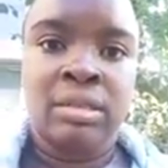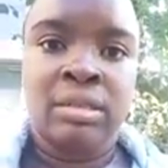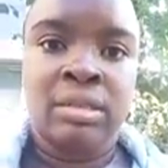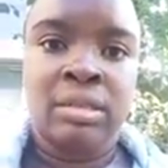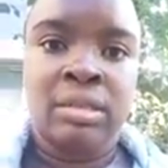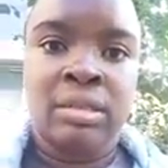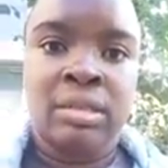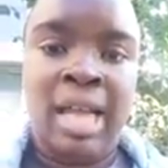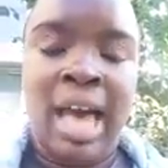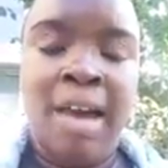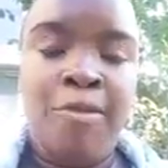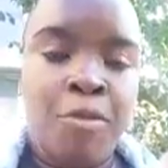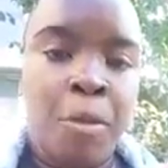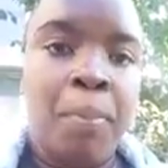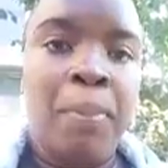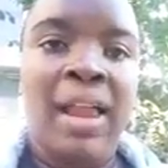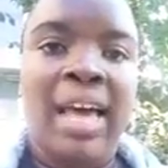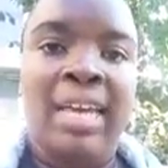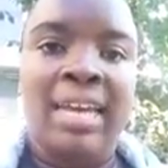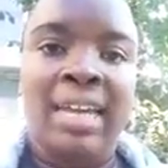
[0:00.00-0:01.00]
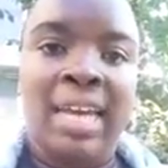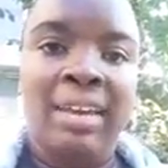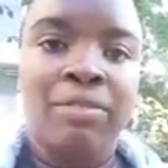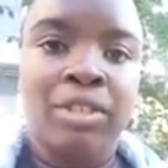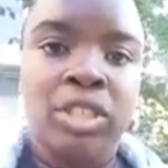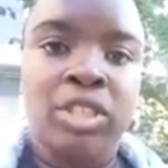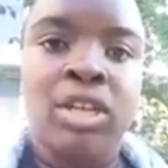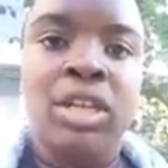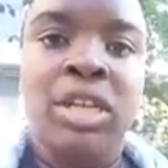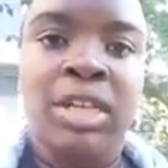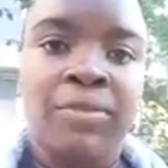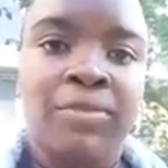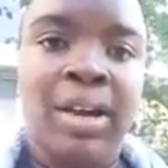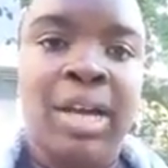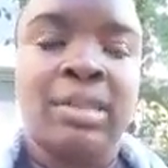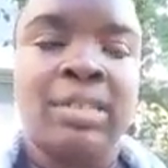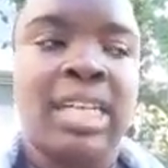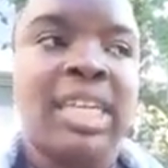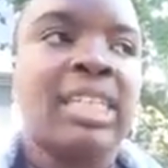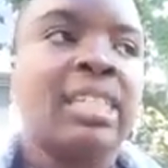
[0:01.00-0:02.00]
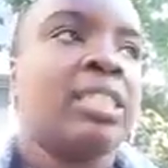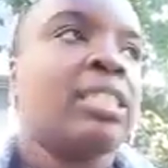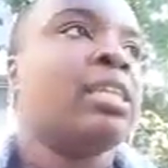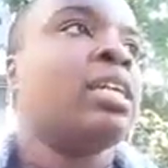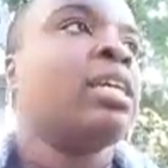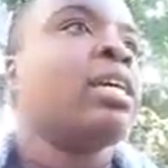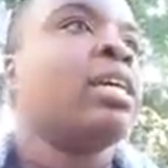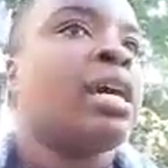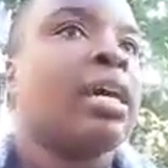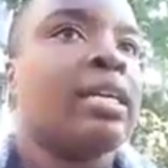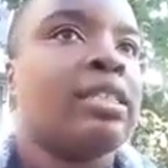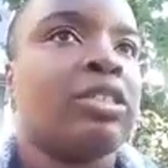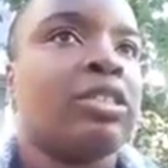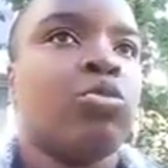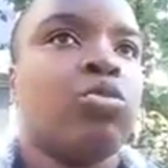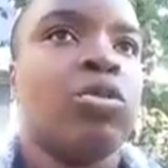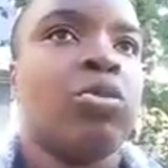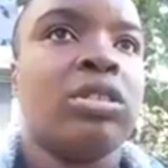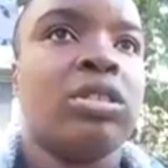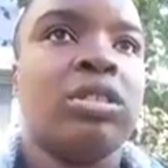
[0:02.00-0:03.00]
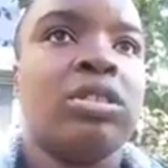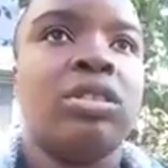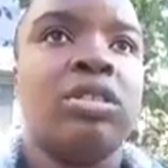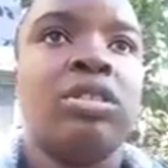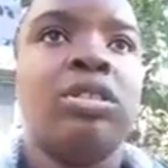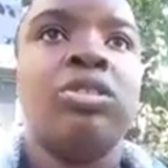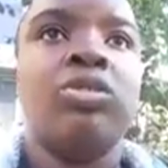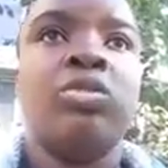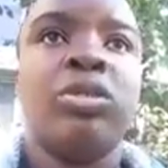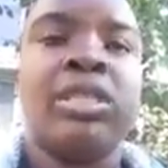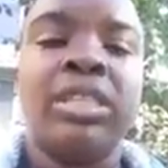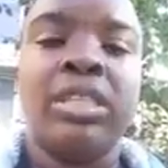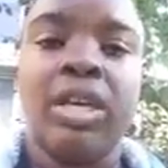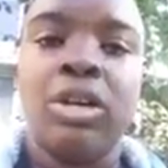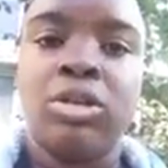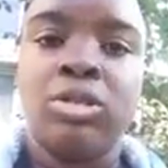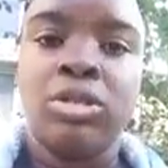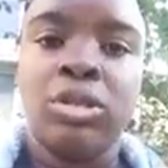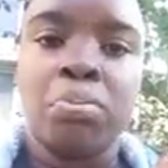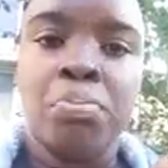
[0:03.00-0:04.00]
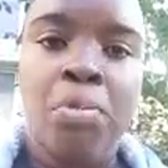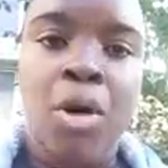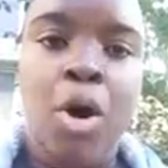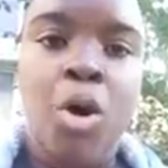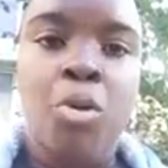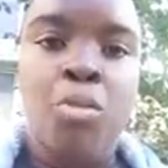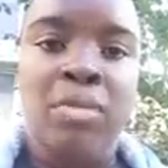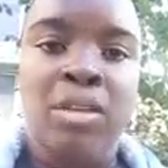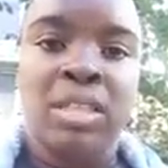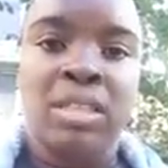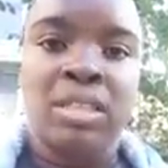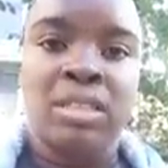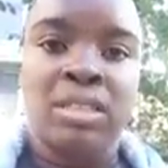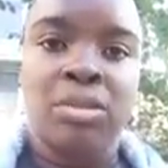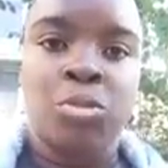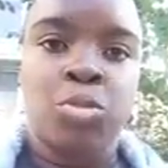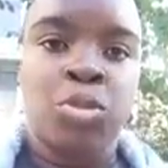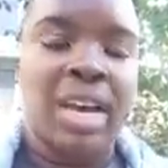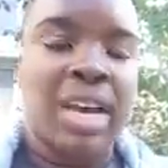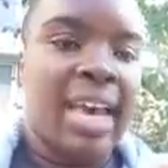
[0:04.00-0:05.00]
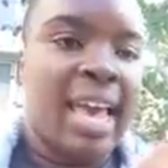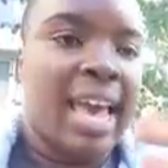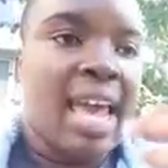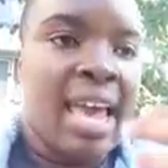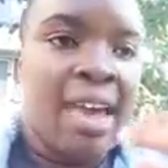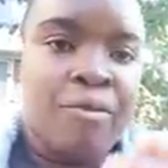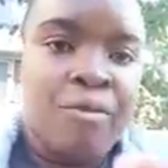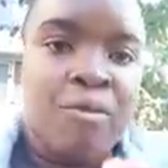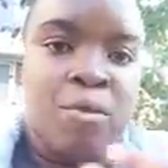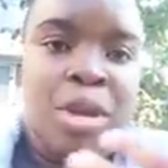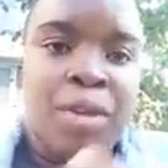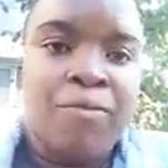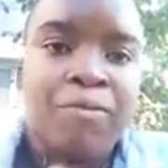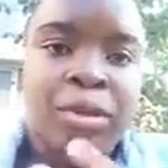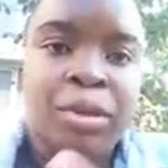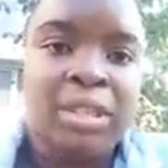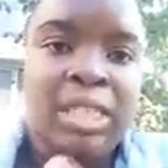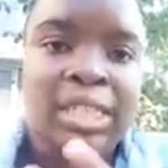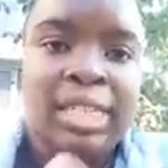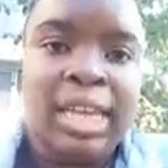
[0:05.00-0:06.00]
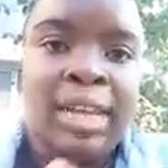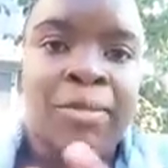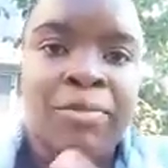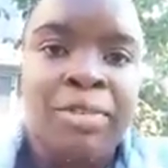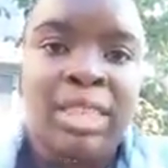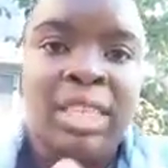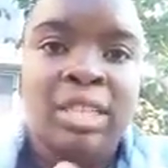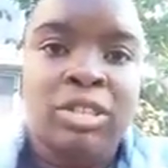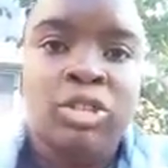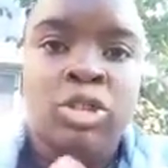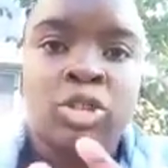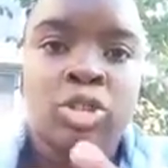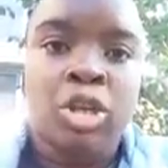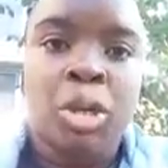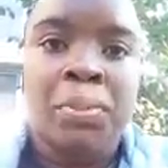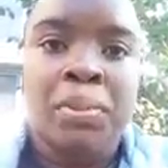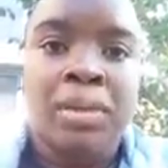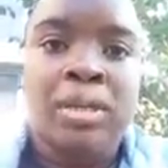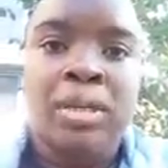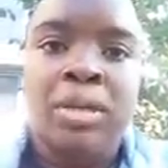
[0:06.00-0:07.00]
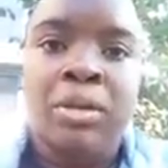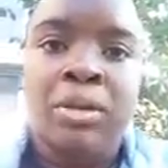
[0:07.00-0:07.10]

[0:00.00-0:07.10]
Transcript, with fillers: Have a plan, have a solid foundation as to what to do when those moments where every, it feels like everything's on top of you.